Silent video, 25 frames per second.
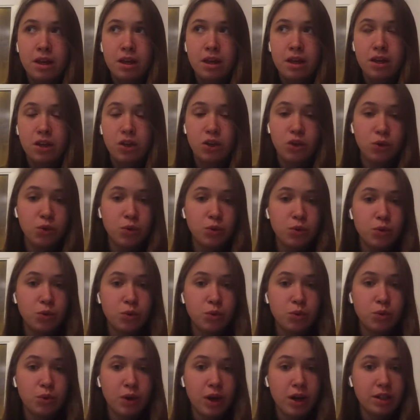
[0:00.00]

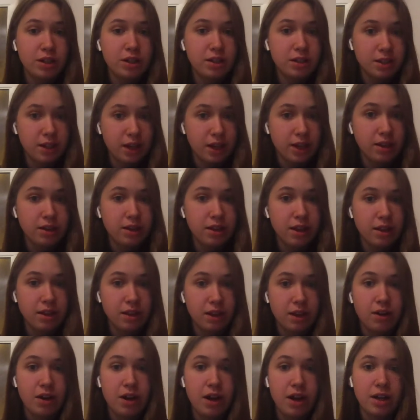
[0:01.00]
you understand that
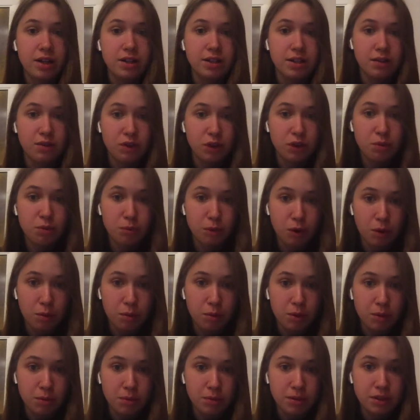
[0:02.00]
there are several
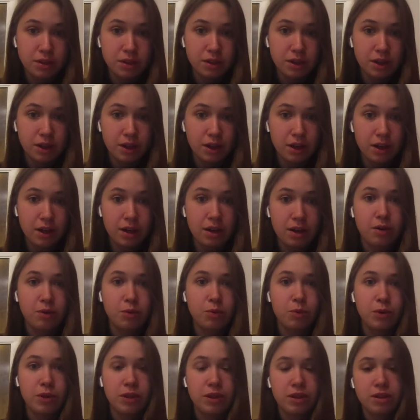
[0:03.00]
problems
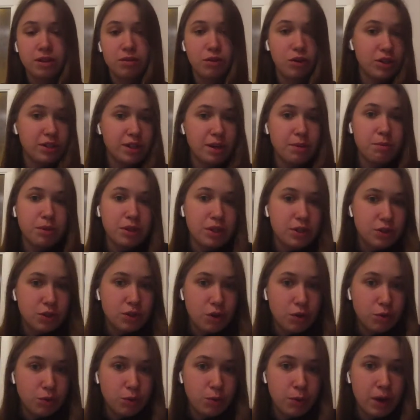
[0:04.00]
with, for example, a
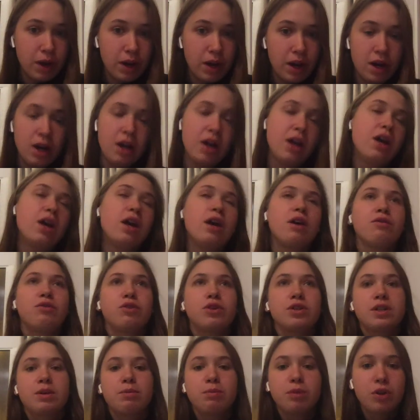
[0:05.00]
software, for
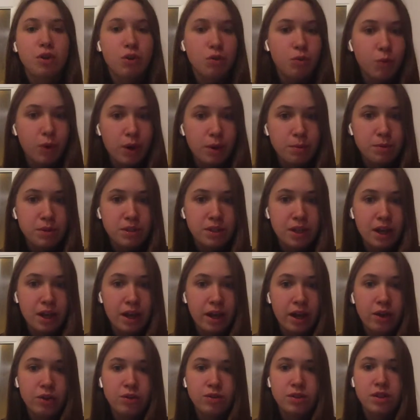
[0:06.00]
example, your
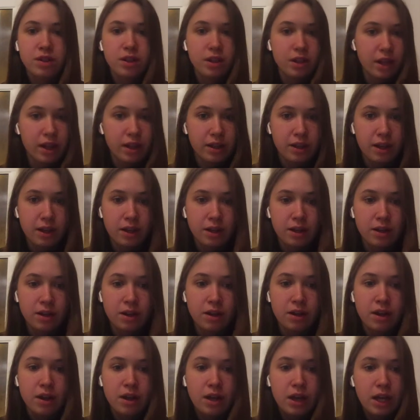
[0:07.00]
website or something like that.
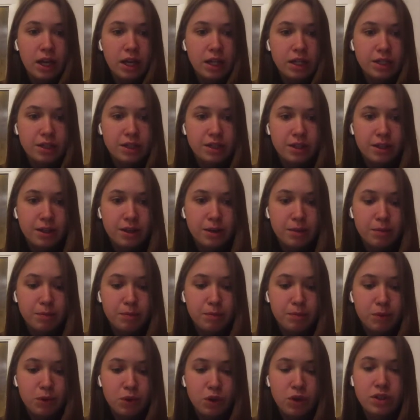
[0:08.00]
And
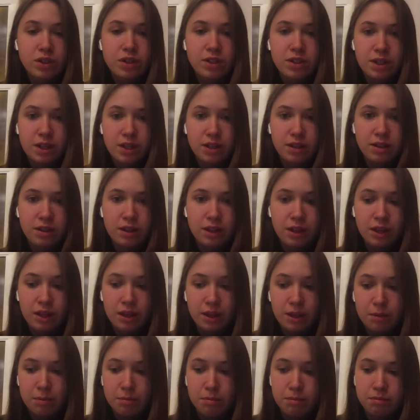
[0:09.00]
you understand
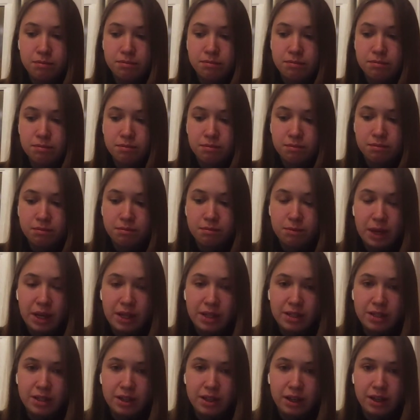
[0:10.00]
the
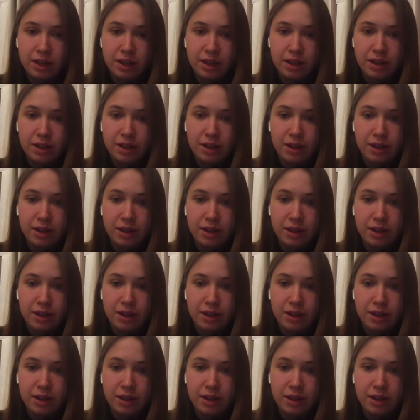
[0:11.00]
basic,